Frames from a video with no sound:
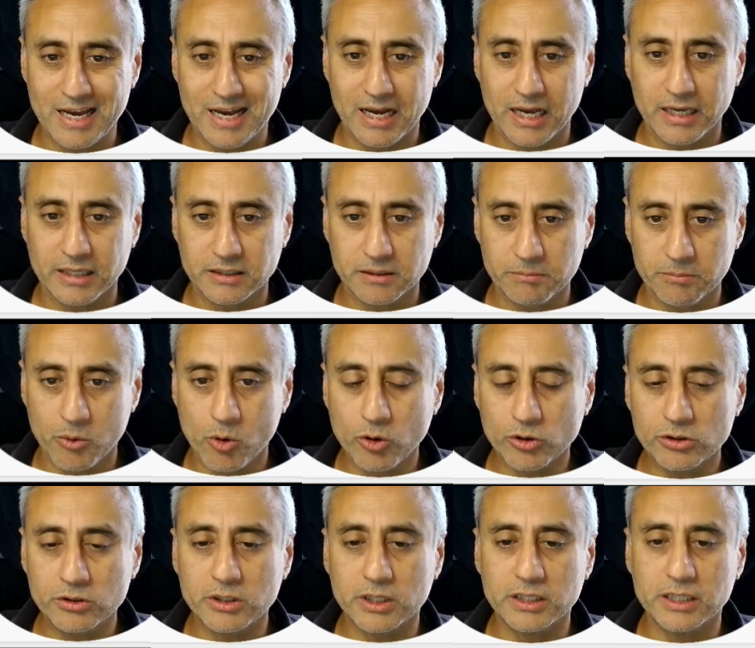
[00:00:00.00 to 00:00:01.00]
It's
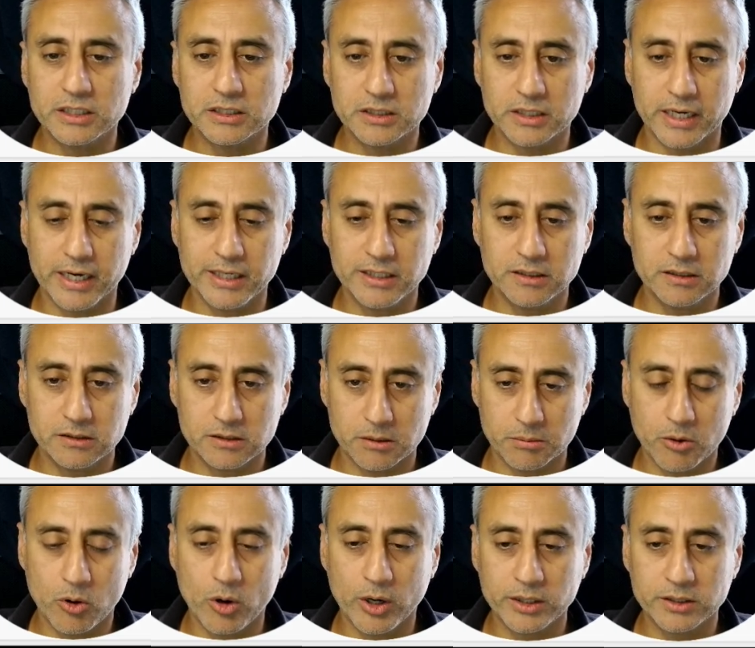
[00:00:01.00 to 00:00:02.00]
important at this stage to
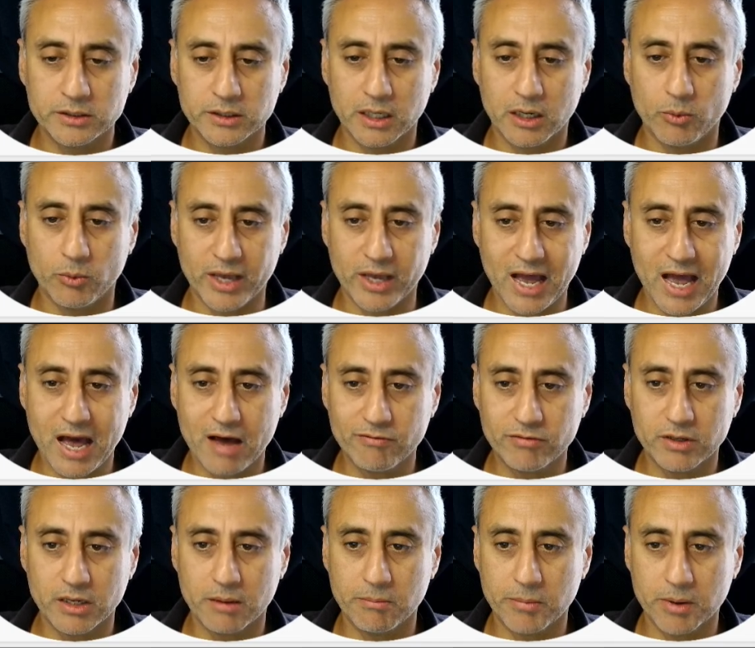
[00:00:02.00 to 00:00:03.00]
point out we haven't
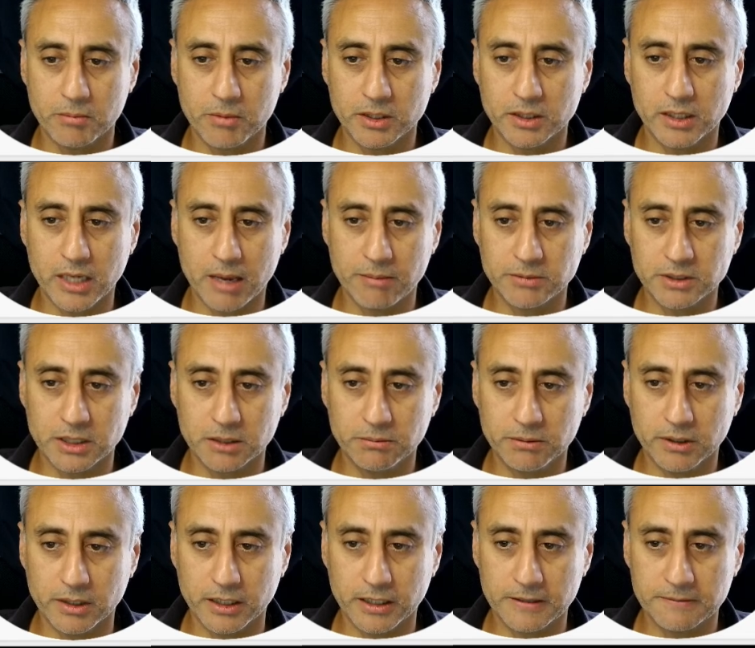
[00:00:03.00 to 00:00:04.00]
implemented
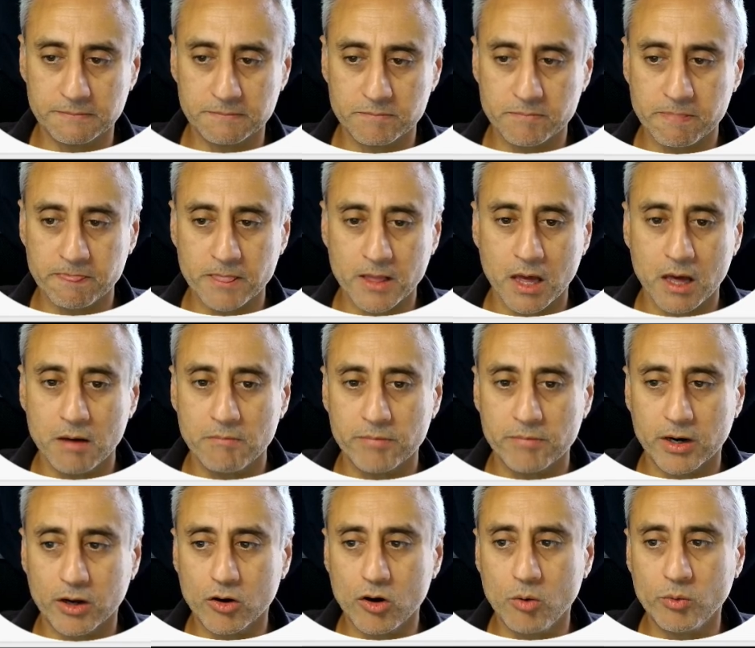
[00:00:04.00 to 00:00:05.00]
MCP, but have
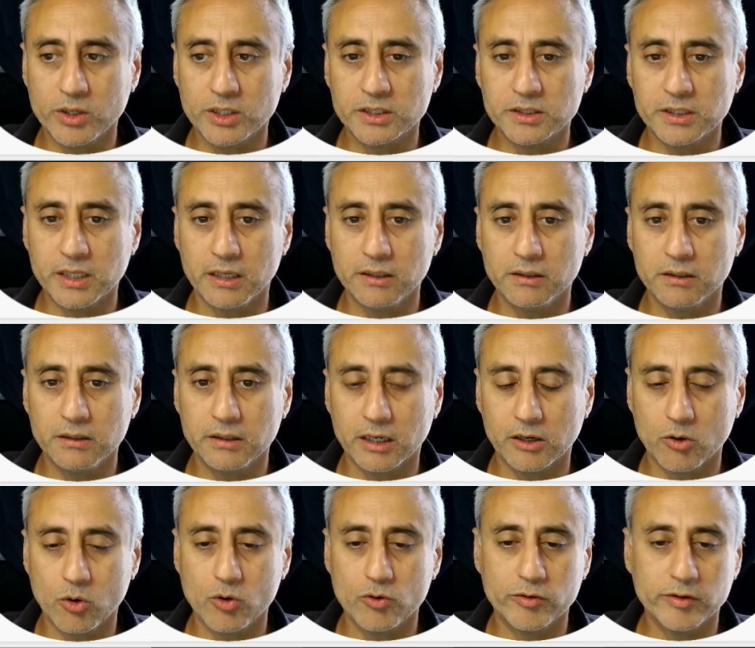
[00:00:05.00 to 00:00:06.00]
gone with a standard that
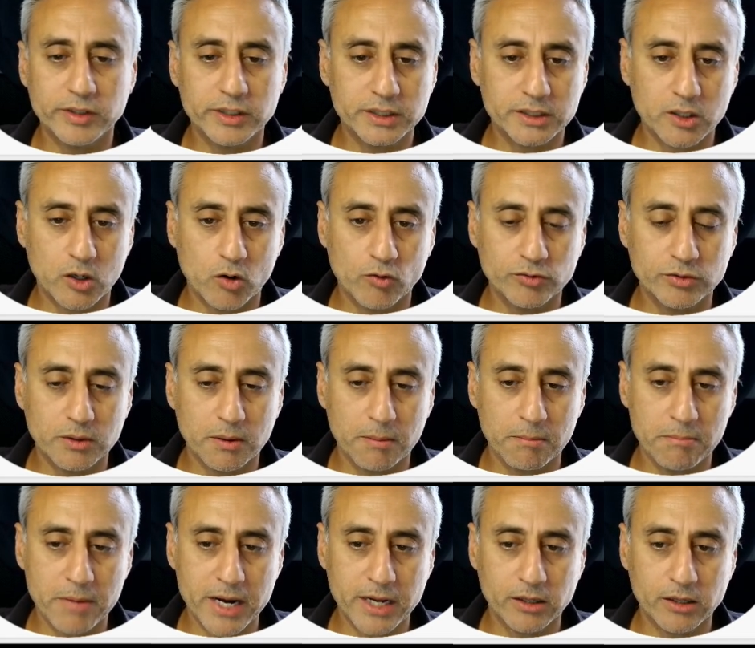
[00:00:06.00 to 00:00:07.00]
already solves
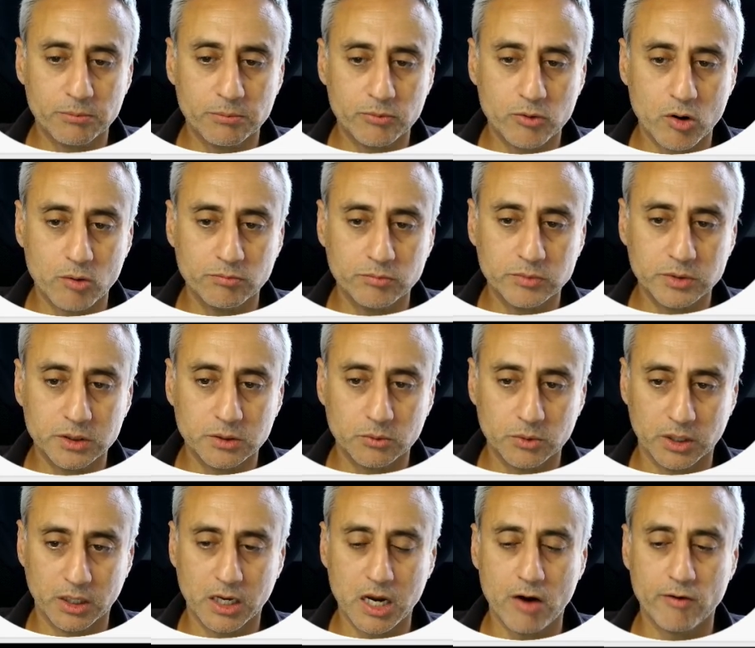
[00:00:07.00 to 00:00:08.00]
many of the problems with the
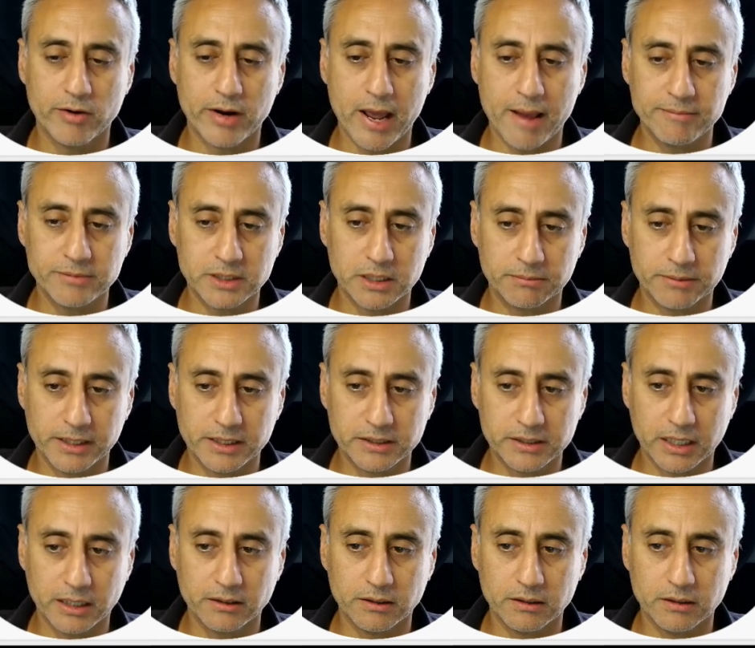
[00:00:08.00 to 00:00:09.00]
current MCP
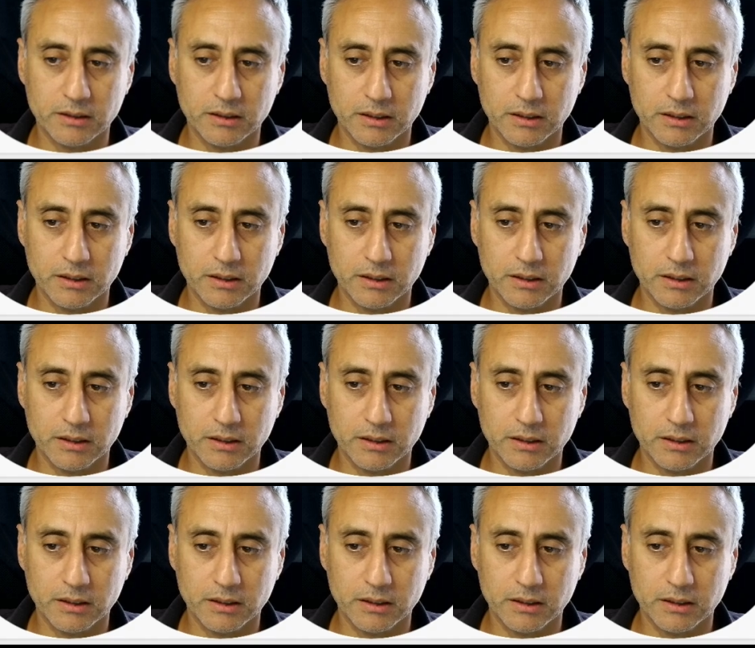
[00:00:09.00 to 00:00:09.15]
standard.